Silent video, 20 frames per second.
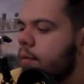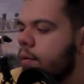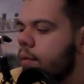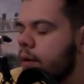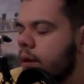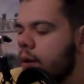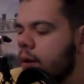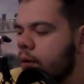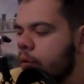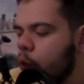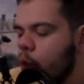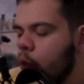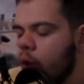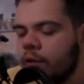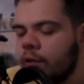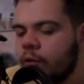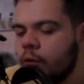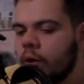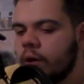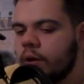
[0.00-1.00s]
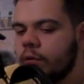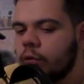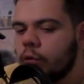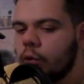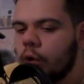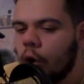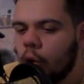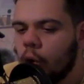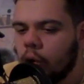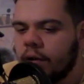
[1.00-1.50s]
the 2022
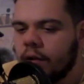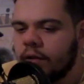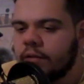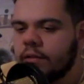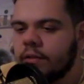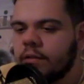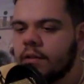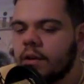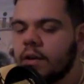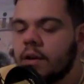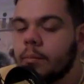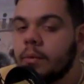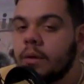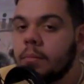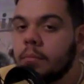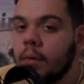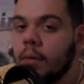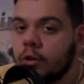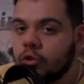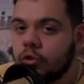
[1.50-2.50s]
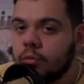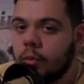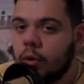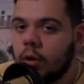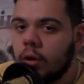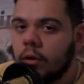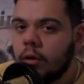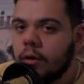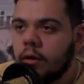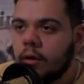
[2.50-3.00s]
goal list is going to be much
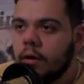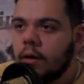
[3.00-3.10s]
smaller.